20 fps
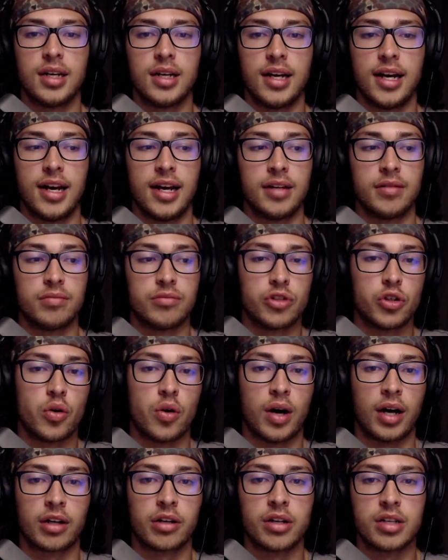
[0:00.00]
And
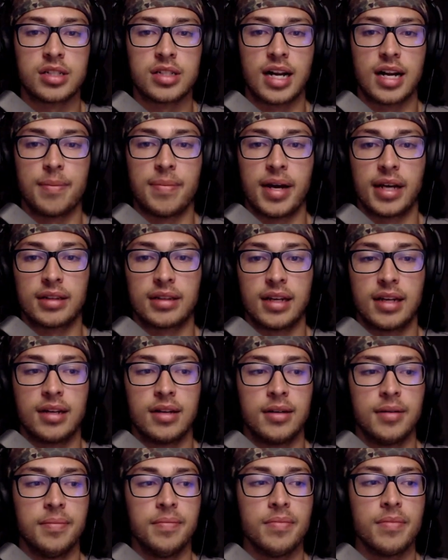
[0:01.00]
sure, I could have started back then.
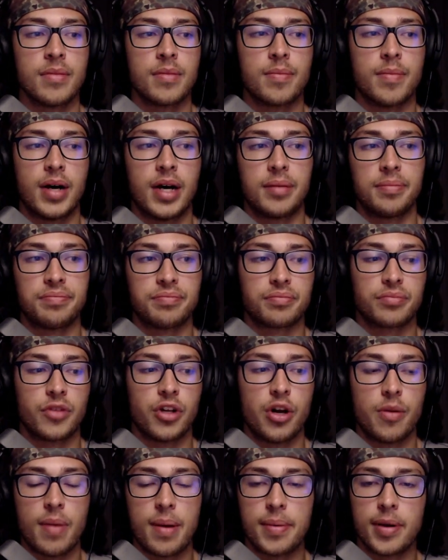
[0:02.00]
But, you
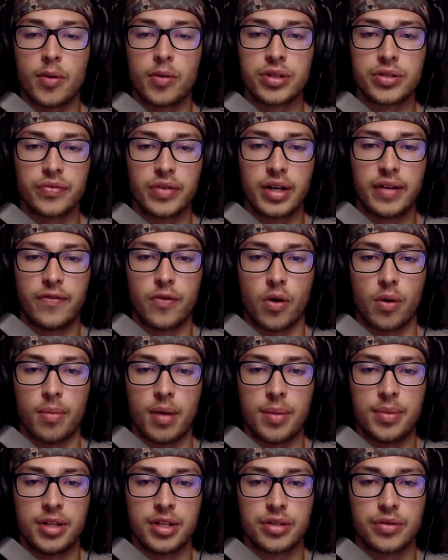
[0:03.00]
know, maybe I wasn't ready for it.
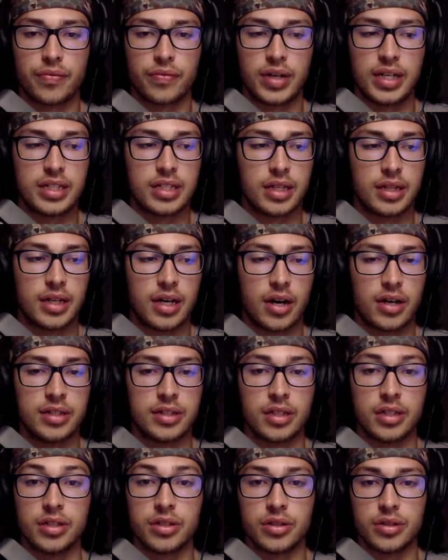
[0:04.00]
Maybe there's a reason that I
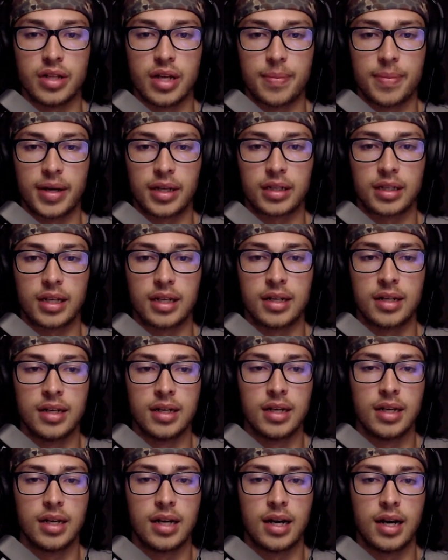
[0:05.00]
didn't do that back then.
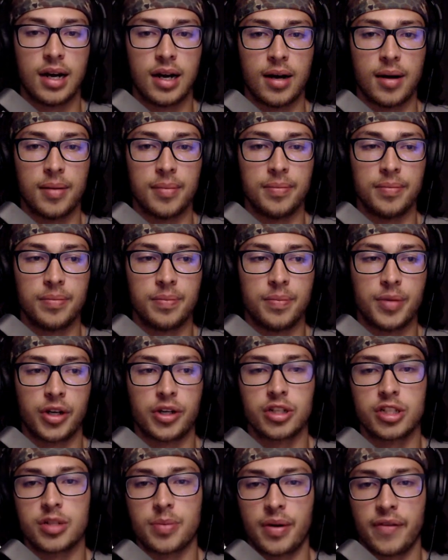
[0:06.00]

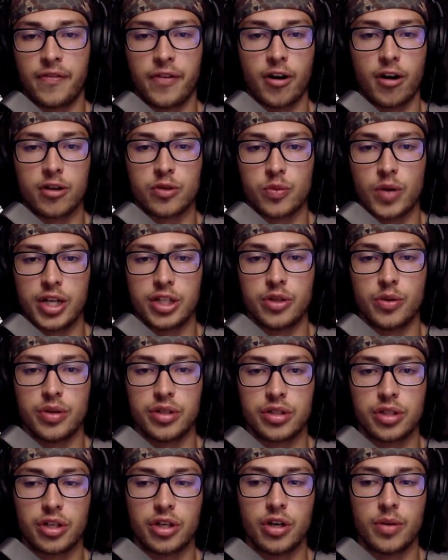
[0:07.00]
Because to be fair, I was way too
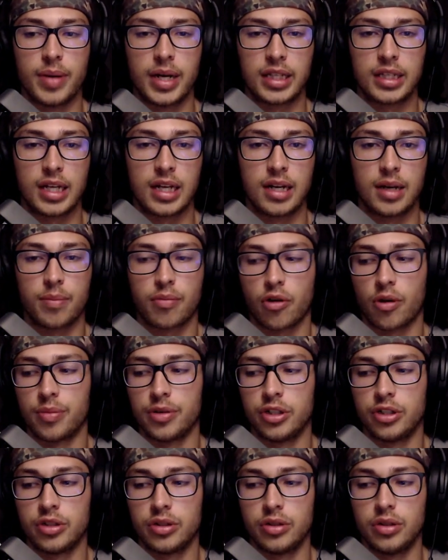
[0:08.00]
insecure back then and
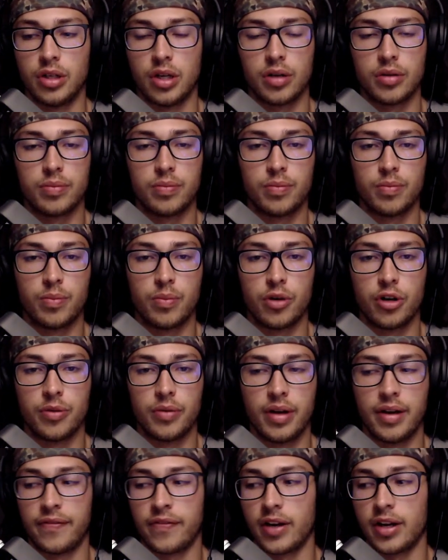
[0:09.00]
probably, would have,
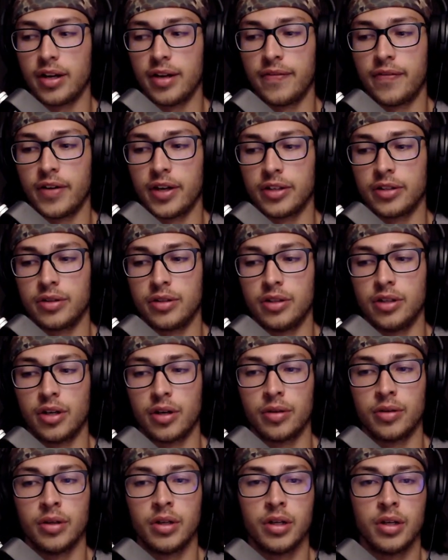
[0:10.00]
if I'd, you know,